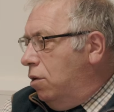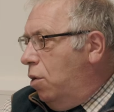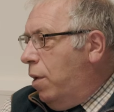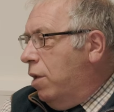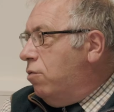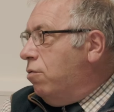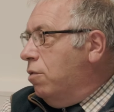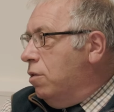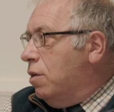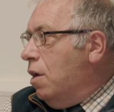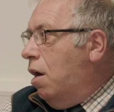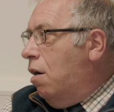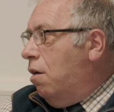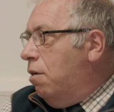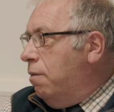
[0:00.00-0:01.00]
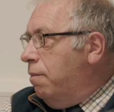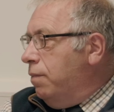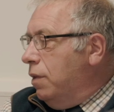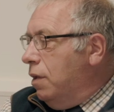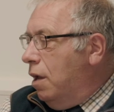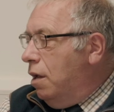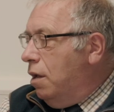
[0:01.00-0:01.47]
New entrants are
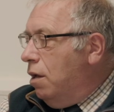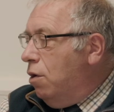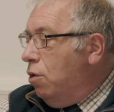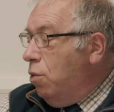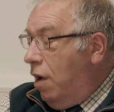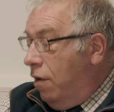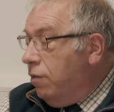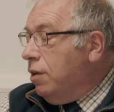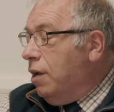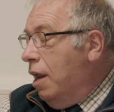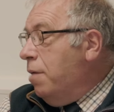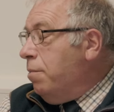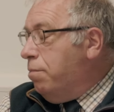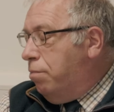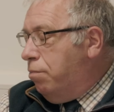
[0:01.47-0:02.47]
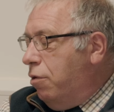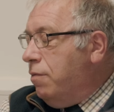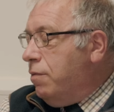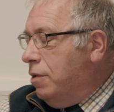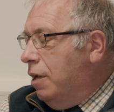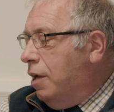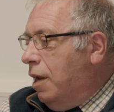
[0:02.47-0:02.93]
uh, who haven't claimed
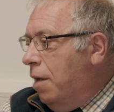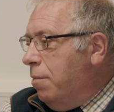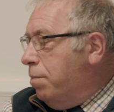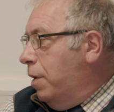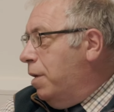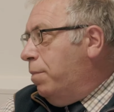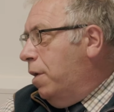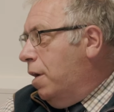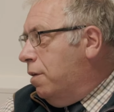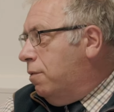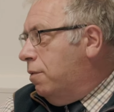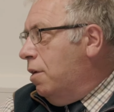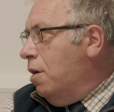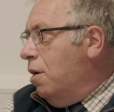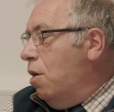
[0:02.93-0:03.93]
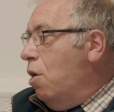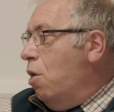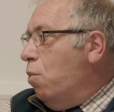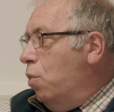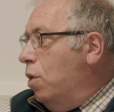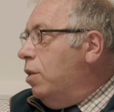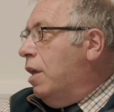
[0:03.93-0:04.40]
previously claimed B P S
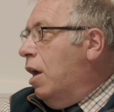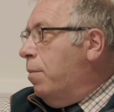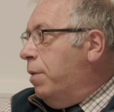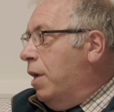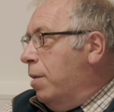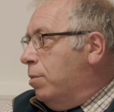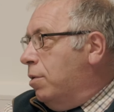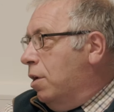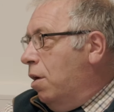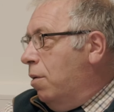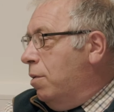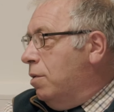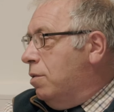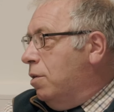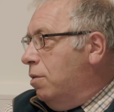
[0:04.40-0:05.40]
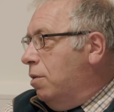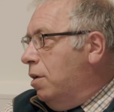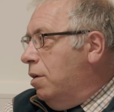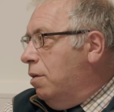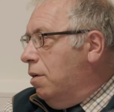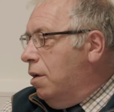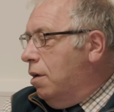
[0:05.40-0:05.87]
will now be able to go into
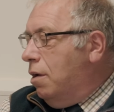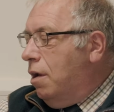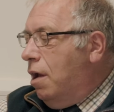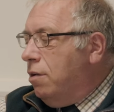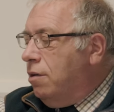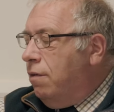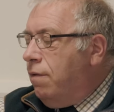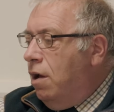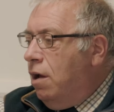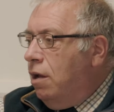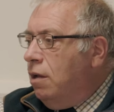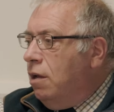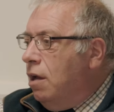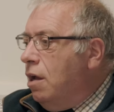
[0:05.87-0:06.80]
the uh, S F I